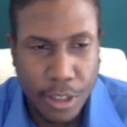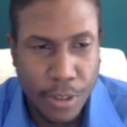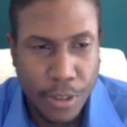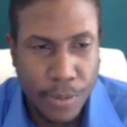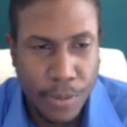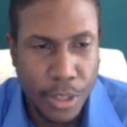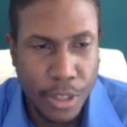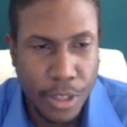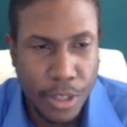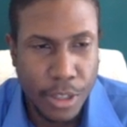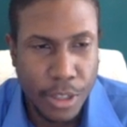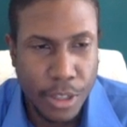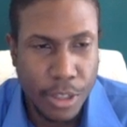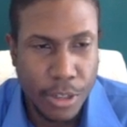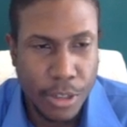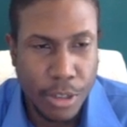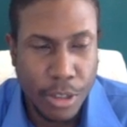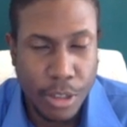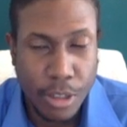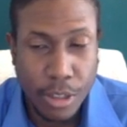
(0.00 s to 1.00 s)
and then you
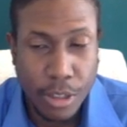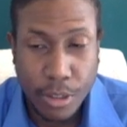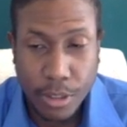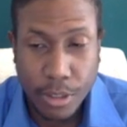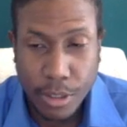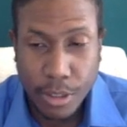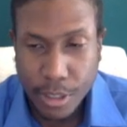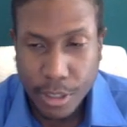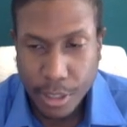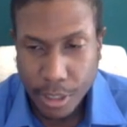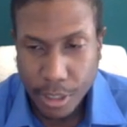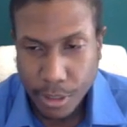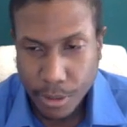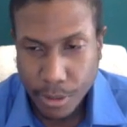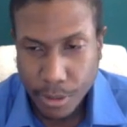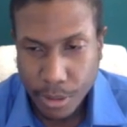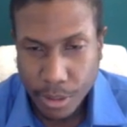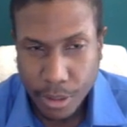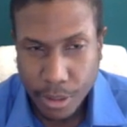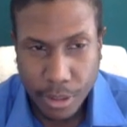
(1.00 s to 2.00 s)
can get the
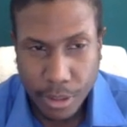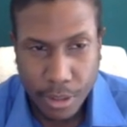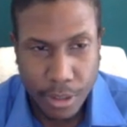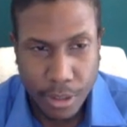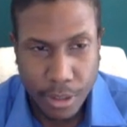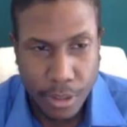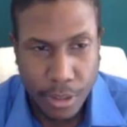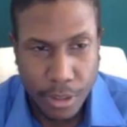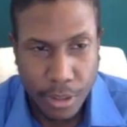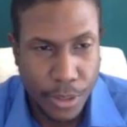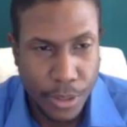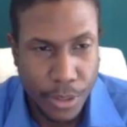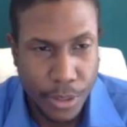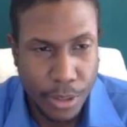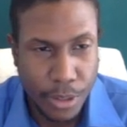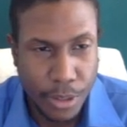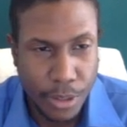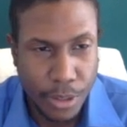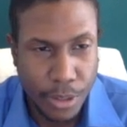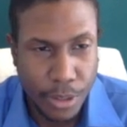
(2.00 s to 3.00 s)
sales.
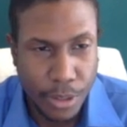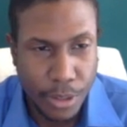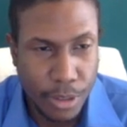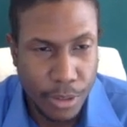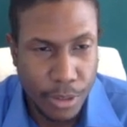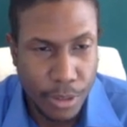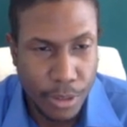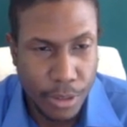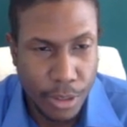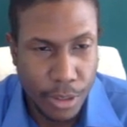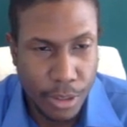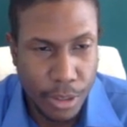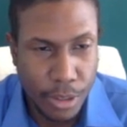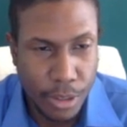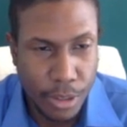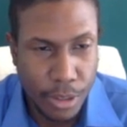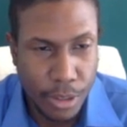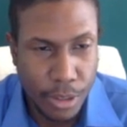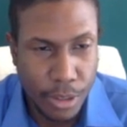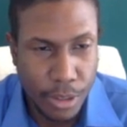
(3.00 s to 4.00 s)
Honestly, it's
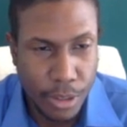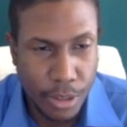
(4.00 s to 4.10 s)
just